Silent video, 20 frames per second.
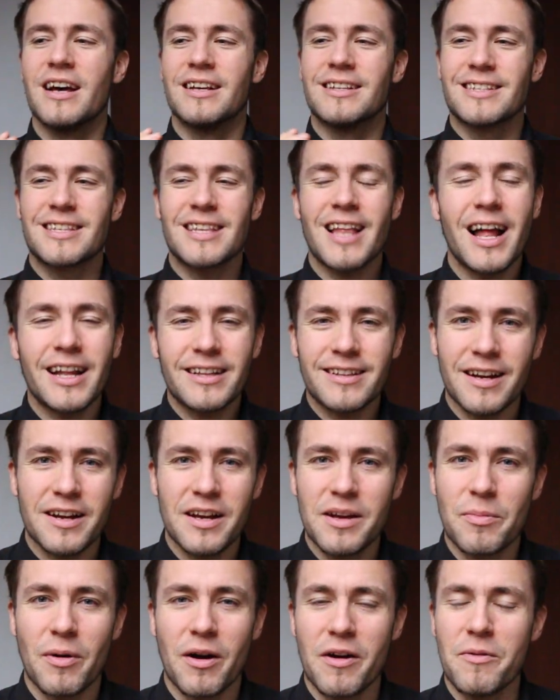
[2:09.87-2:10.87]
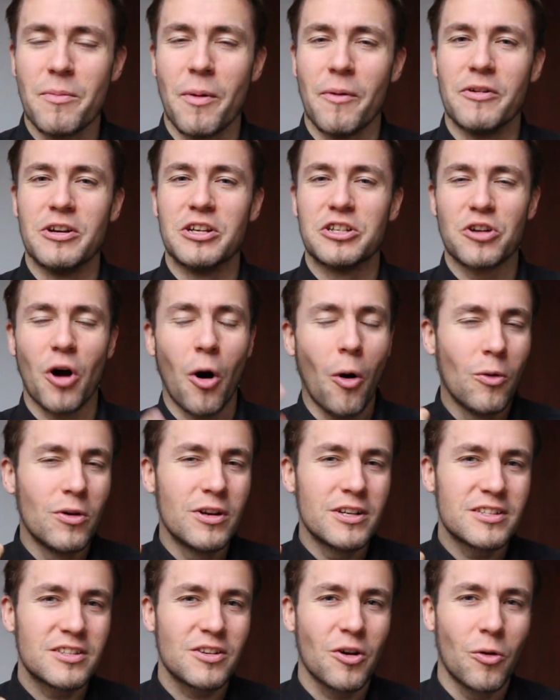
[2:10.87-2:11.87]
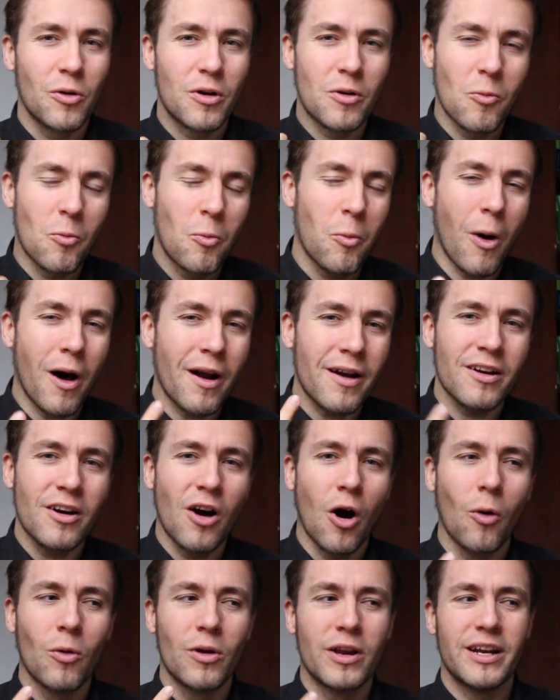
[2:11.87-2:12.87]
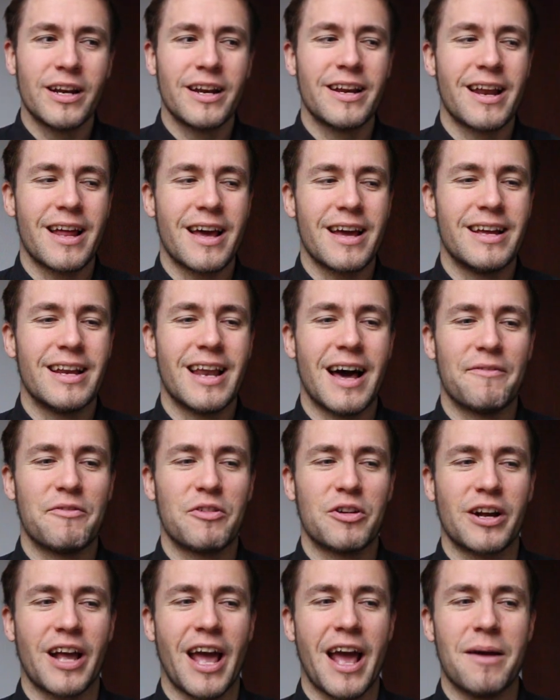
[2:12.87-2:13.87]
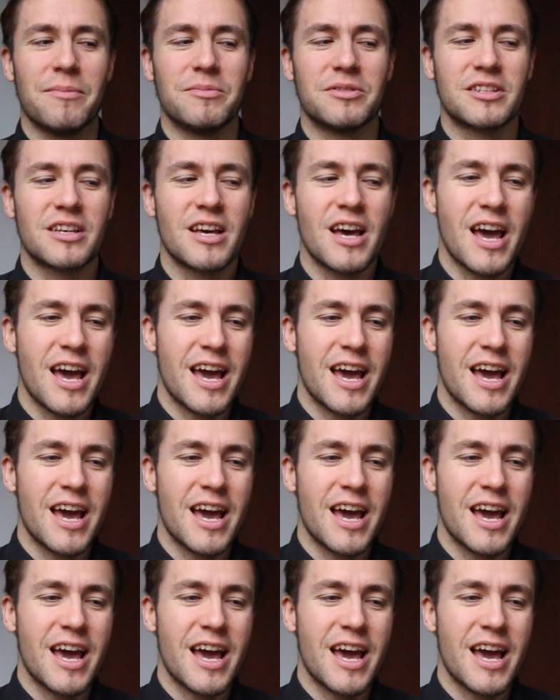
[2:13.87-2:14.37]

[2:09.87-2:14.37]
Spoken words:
Zlatan Ibrahimovic only scored one goal in 11 games.